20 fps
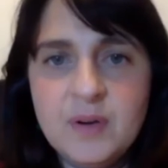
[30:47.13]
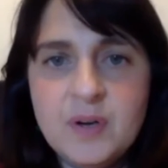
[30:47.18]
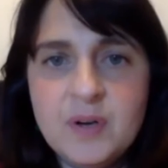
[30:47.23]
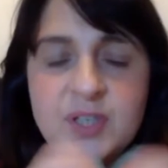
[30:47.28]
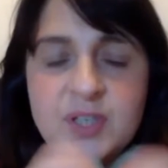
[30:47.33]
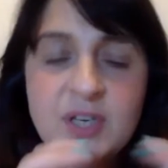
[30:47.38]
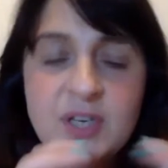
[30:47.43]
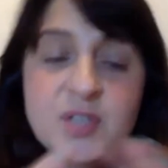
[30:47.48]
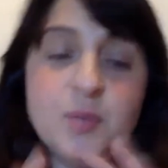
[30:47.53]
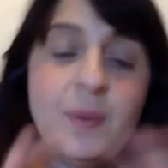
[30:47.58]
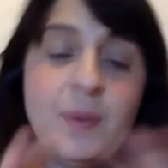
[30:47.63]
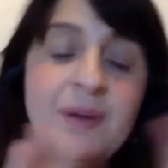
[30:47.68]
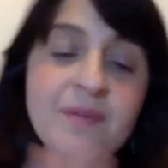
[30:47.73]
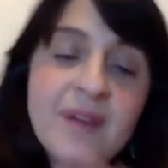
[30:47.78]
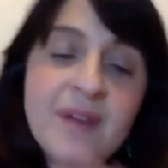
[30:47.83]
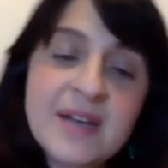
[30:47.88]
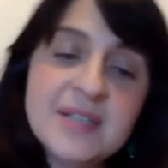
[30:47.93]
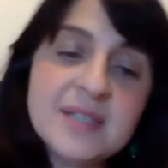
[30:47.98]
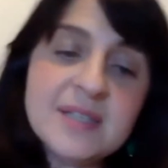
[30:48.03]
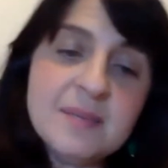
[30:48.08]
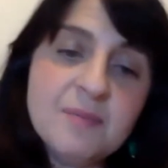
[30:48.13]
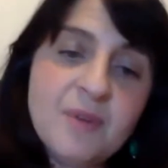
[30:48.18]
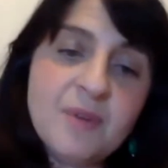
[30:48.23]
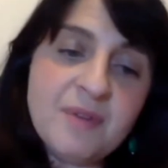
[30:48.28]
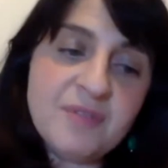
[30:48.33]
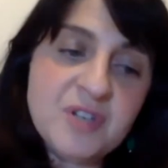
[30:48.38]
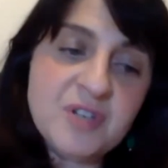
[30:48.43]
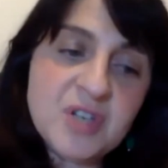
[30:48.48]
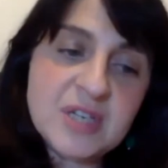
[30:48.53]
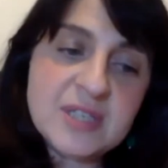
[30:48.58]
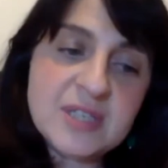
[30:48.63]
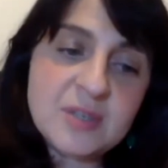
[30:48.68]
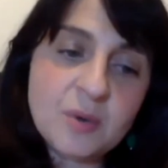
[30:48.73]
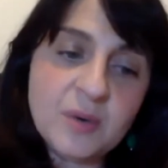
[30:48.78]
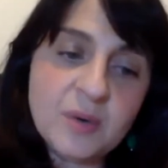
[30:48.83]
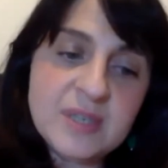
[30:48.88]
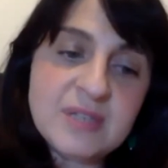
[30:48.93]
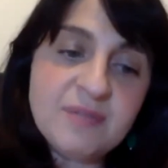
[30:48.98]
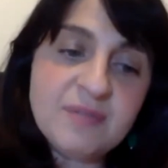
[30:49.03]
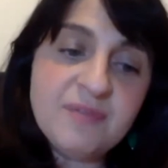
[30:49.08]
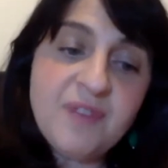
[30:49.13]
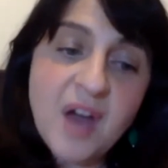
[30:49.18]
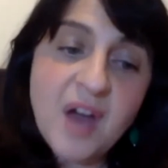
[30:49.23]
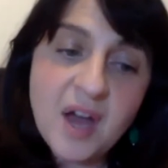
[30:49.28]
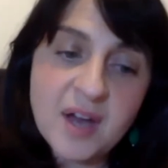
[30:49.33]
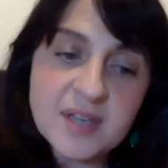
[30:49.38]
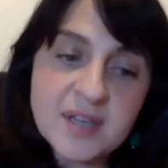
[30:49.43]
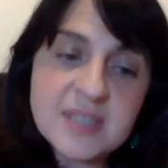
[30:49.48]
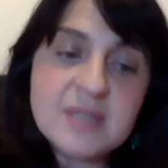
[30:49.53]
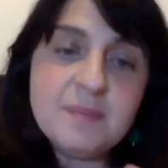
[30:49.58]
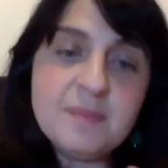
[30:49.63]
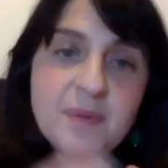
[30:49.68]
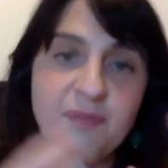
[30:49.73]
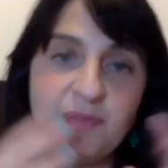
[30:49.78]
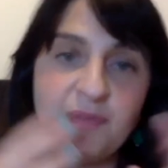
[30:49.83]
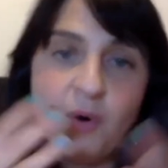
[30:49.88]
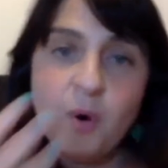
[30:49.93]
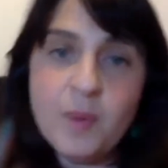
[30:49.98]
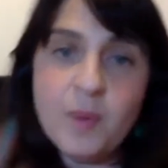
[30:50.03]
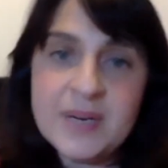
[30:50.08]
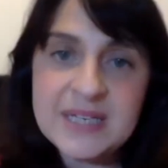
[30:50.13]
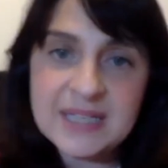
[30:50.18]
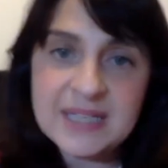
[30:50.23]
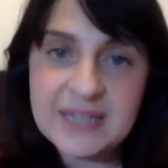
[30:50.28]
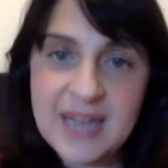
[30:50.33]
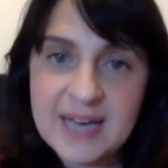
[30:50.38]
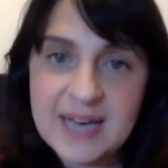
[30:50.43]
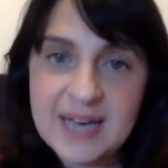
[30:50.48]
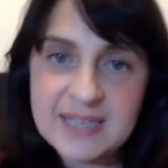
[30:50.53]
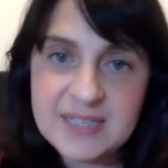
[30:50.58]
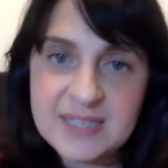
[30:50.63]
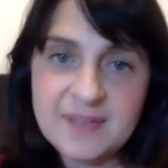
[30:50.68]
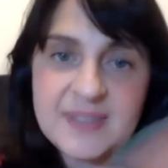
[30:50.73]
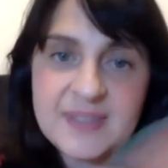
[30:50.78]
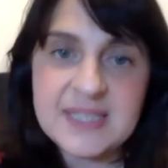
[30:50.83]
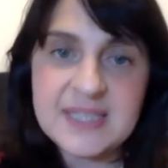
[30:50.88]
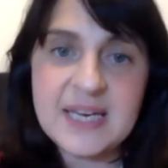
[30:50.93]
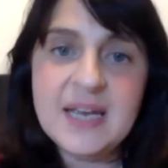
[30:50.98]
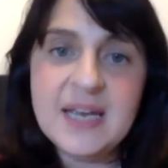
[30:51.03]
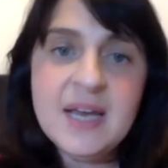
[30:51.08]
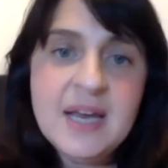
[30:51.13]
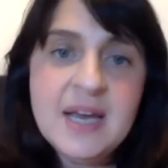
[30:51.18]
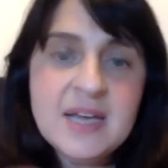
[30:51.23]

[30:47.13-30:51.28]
because we read some refugee stories first before we did that activity.